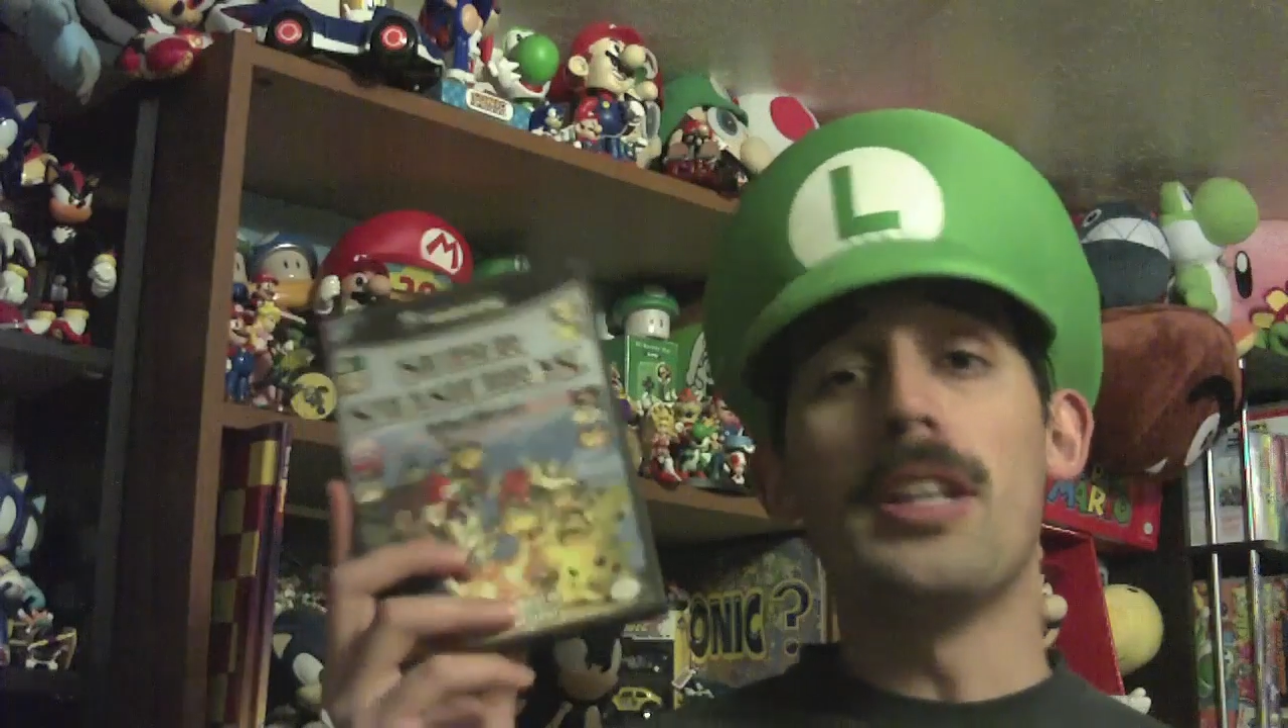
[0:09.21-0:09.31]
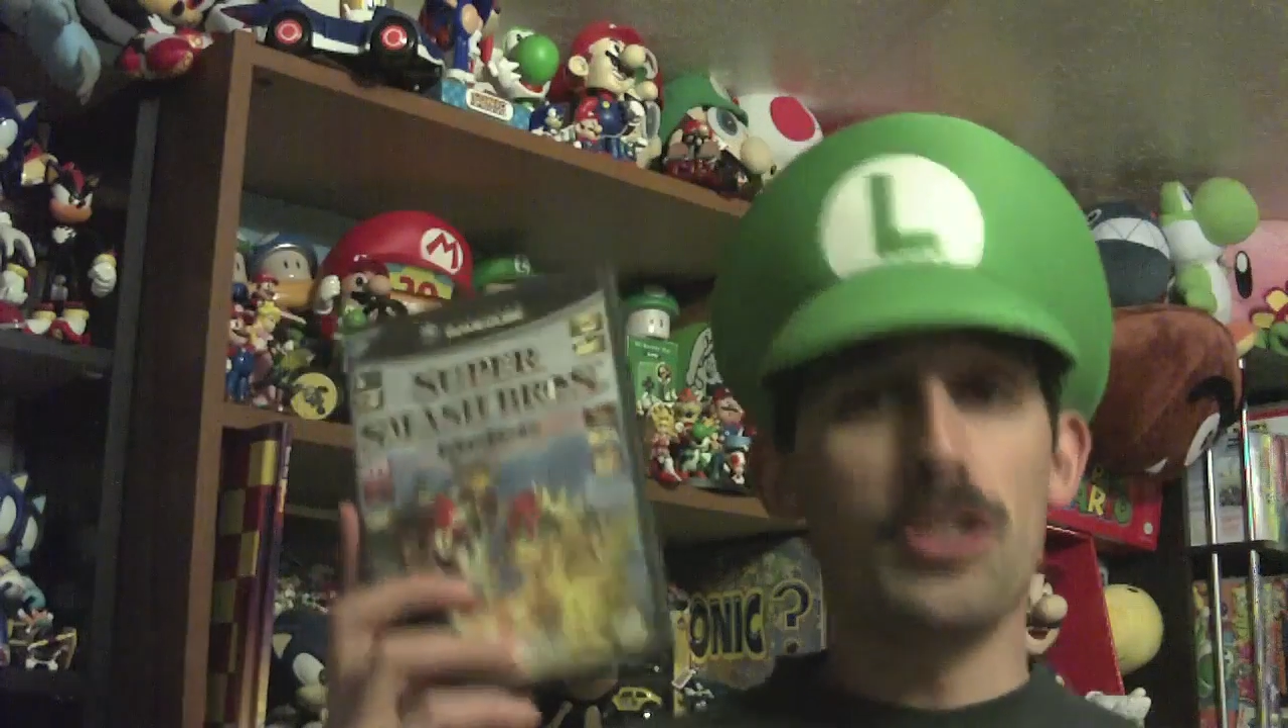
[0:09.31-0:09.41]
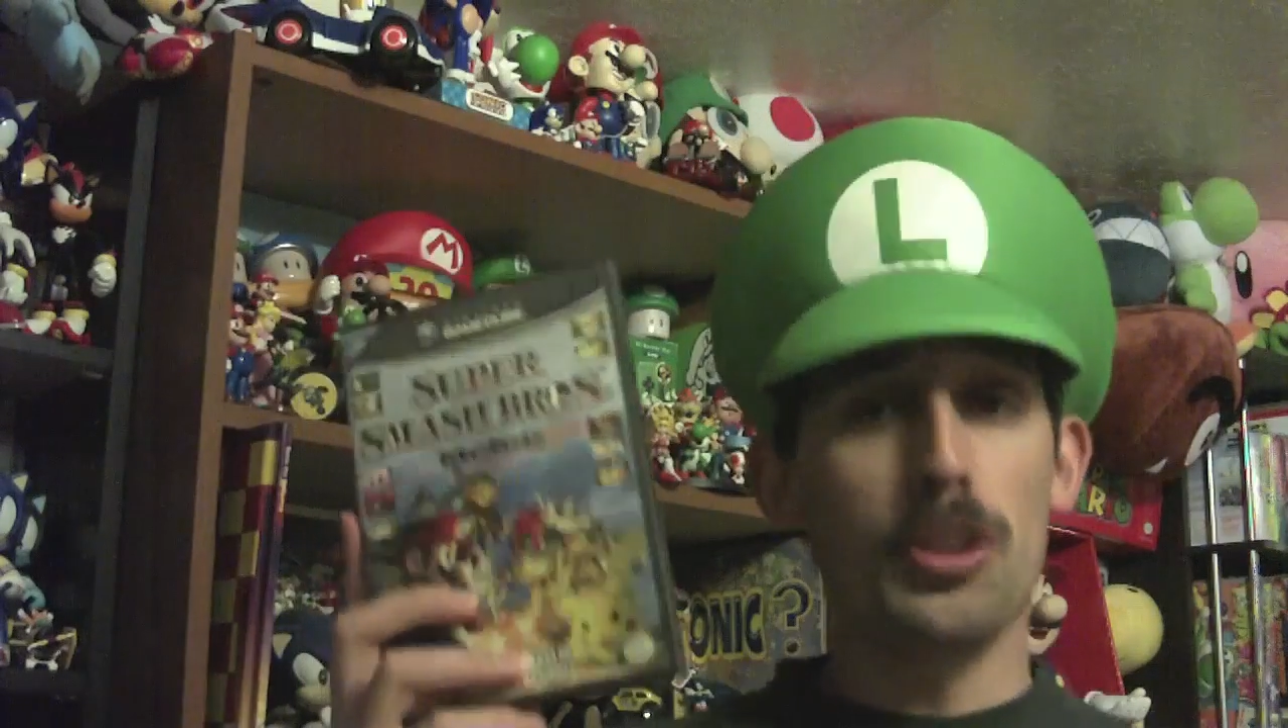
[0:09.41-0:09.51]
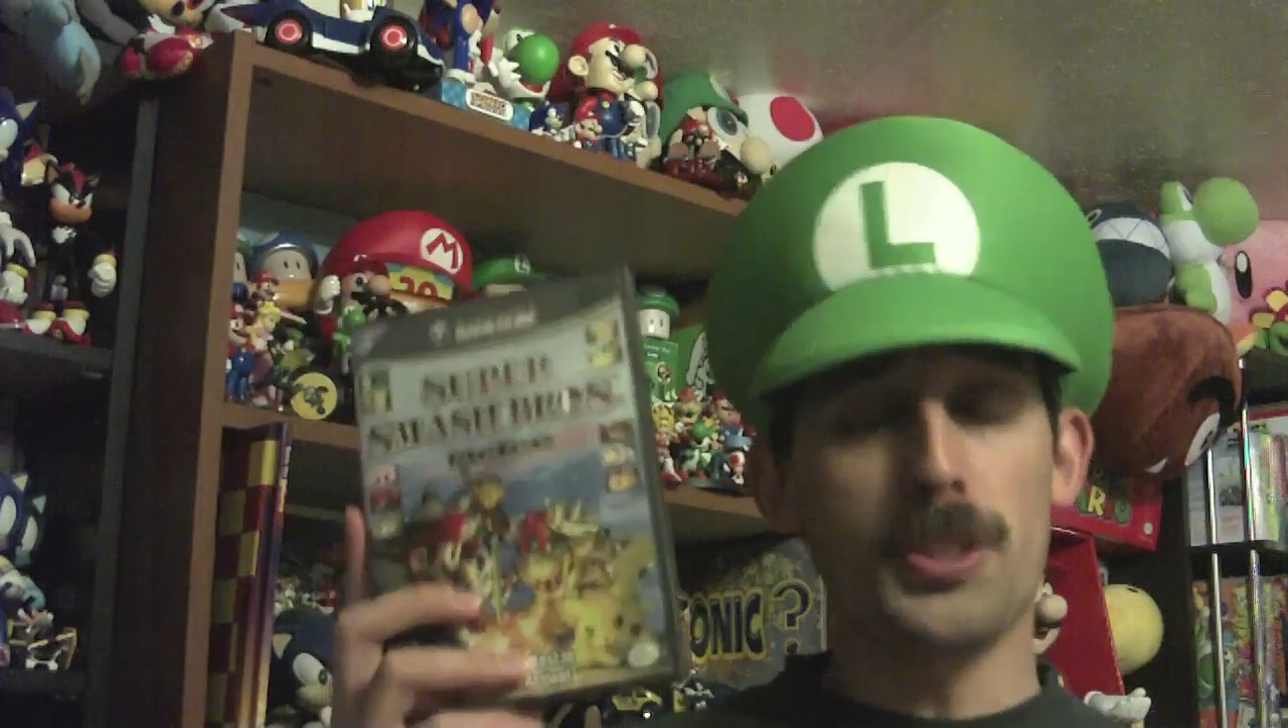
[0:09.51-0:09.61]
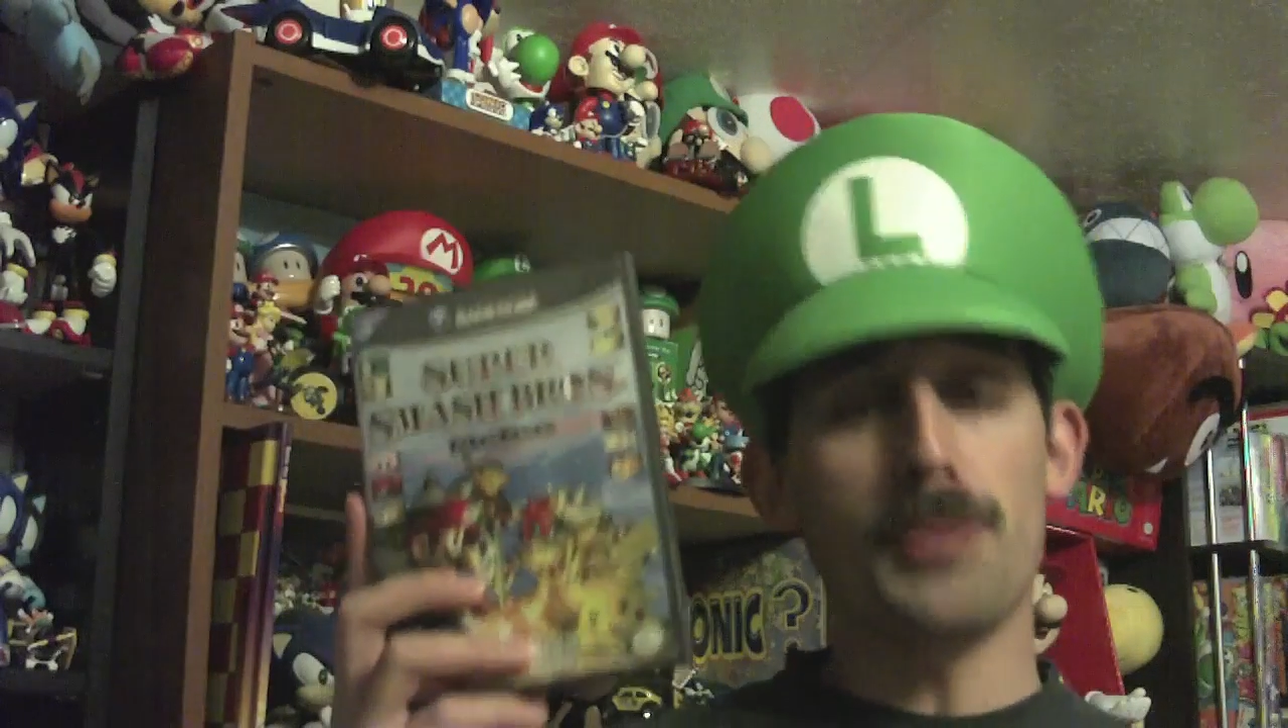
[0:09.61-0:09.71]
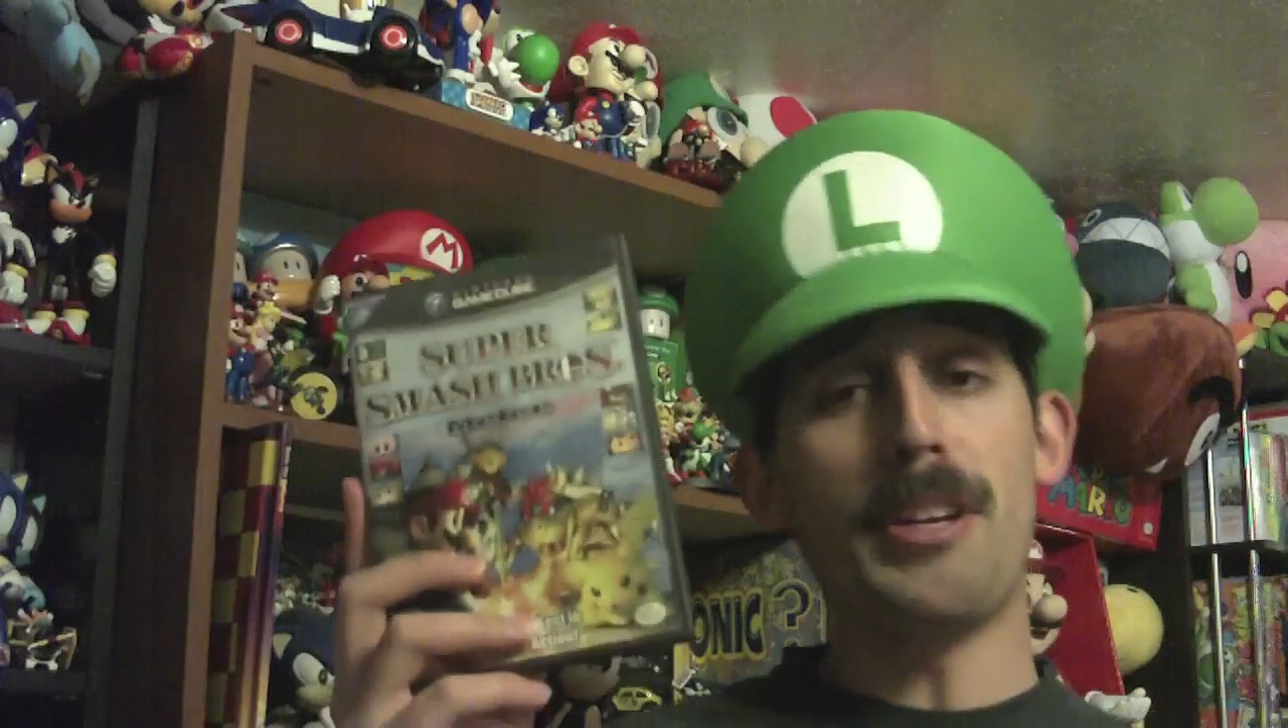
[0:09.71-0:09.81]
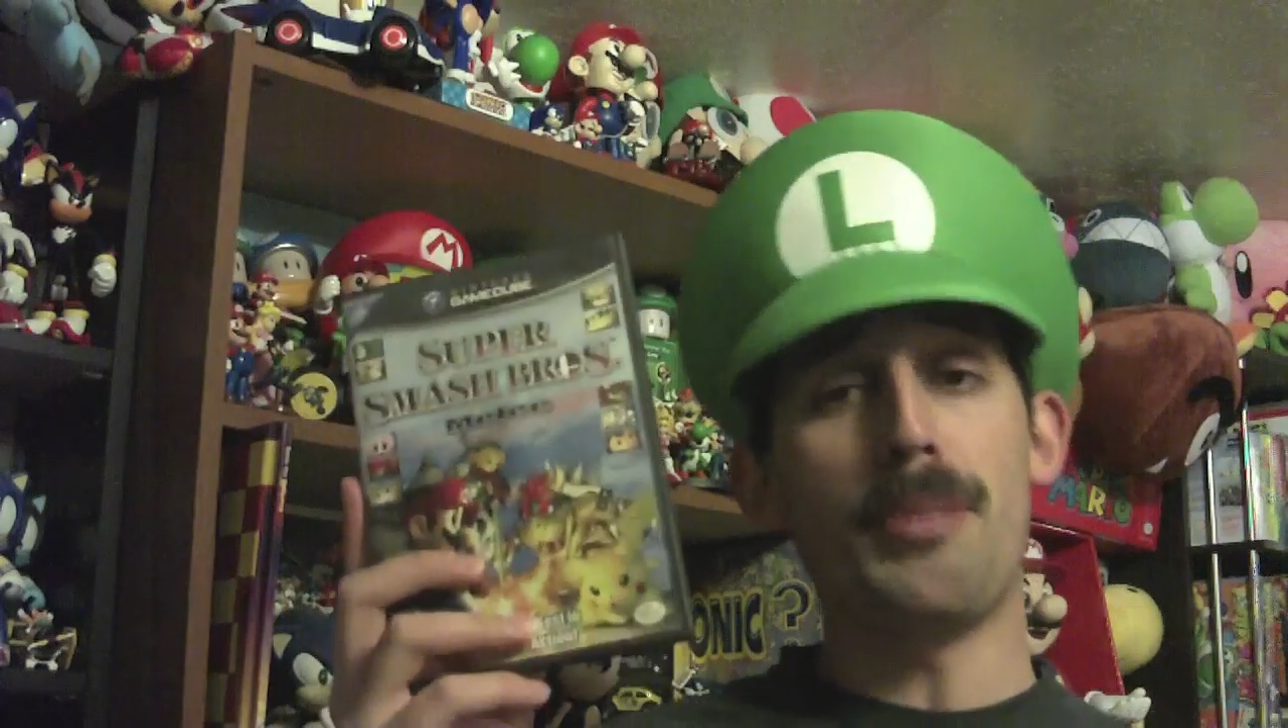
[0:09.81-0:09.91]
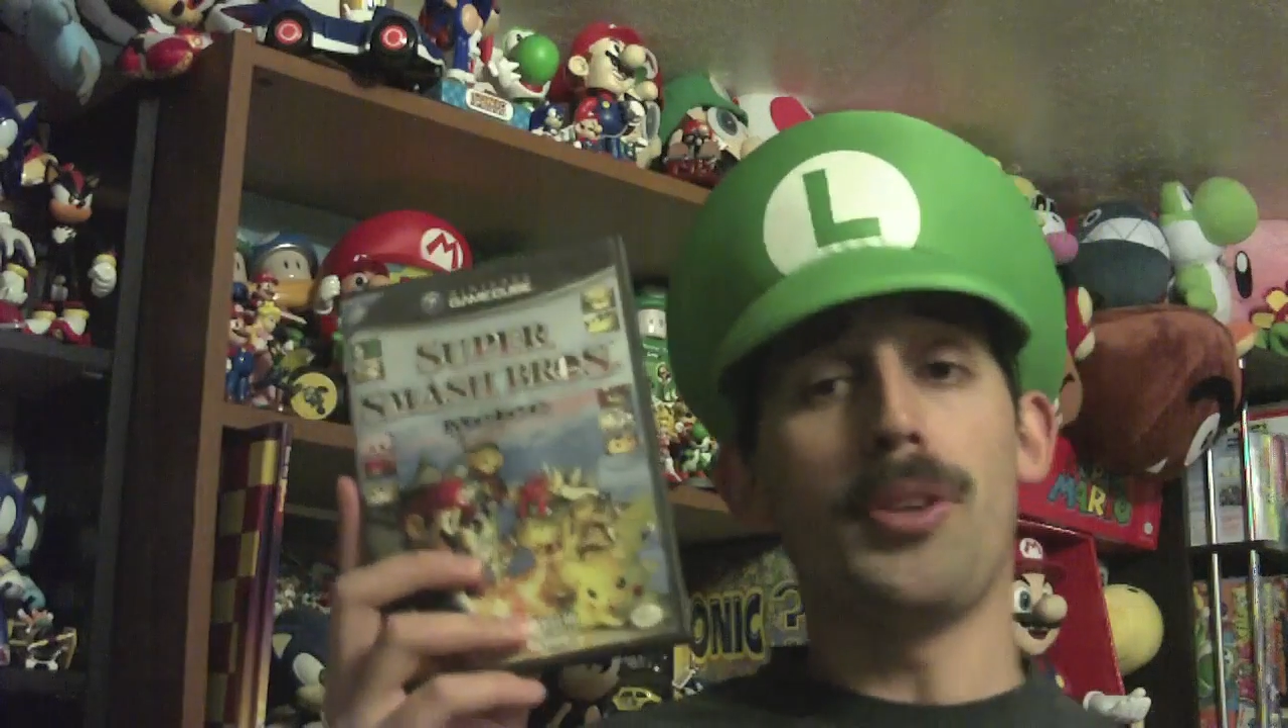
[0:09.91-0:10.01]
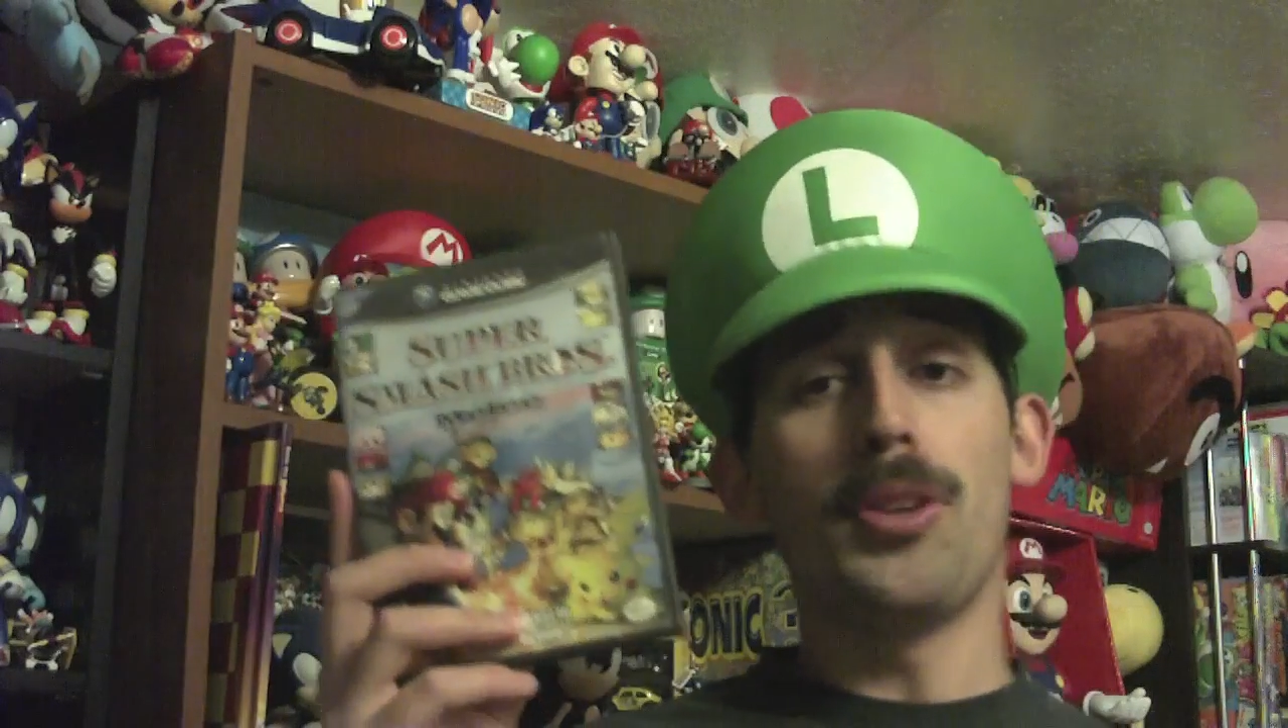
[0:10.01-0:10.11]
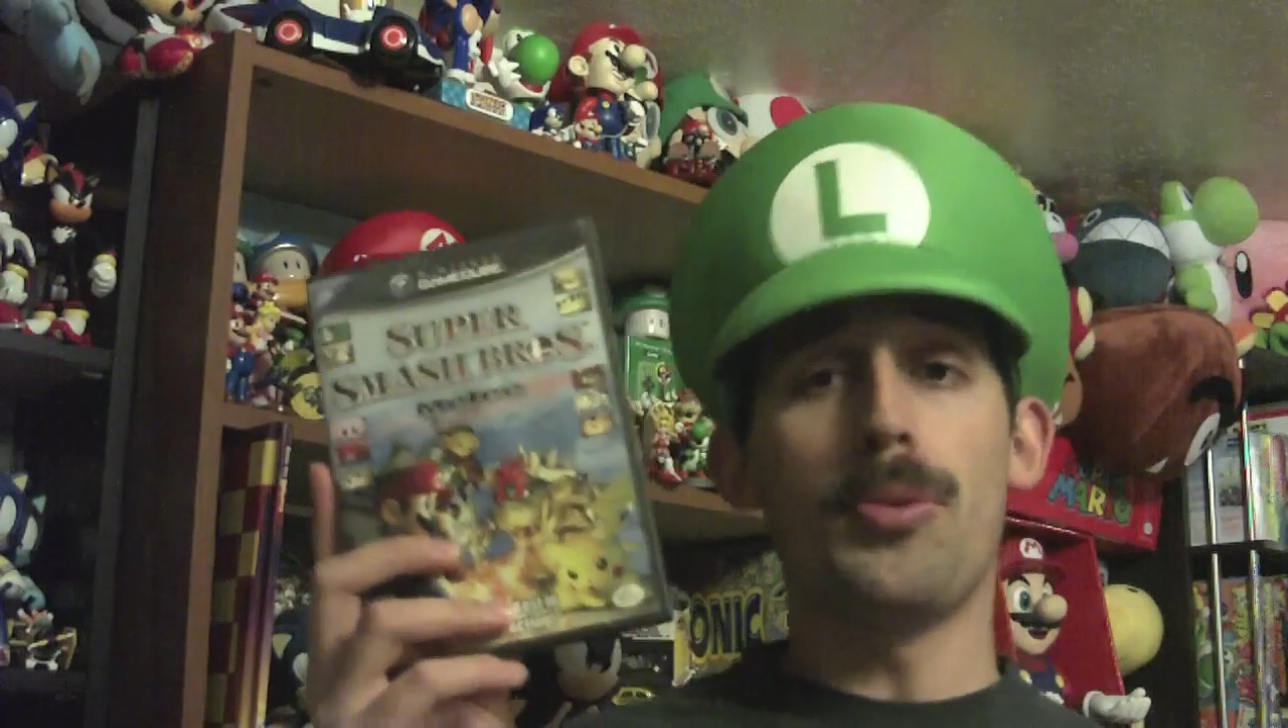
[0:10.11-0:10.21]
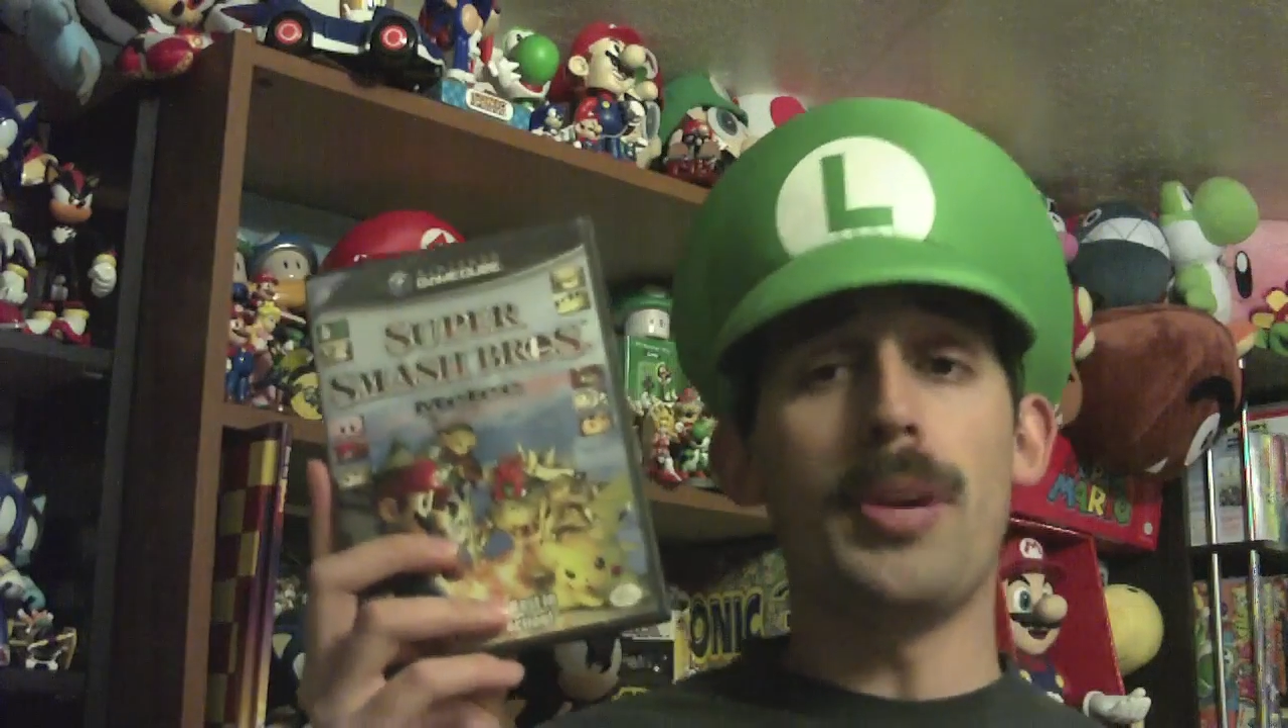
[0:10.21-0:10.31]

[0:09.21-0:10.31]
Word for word: Super Smash Bros.